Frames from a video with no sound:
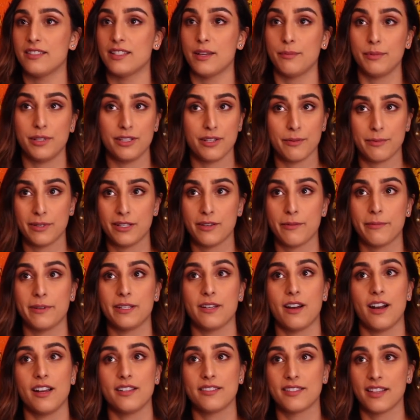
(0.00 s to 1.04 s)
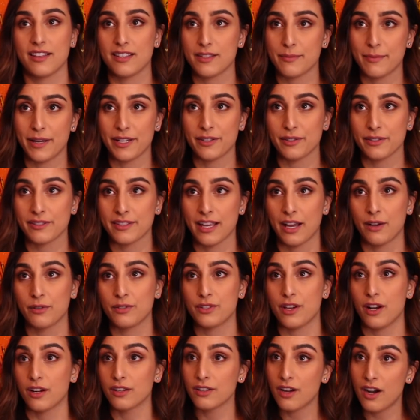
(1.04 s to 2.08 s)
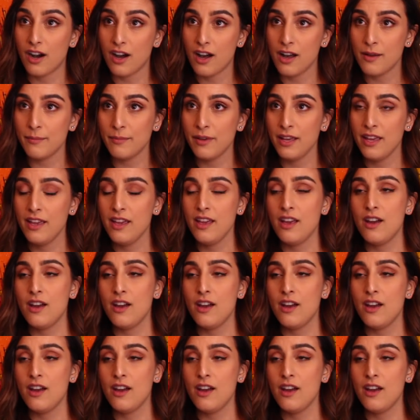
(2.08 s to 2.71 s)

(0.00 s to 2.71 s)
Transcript: www.sentimentalsound.com,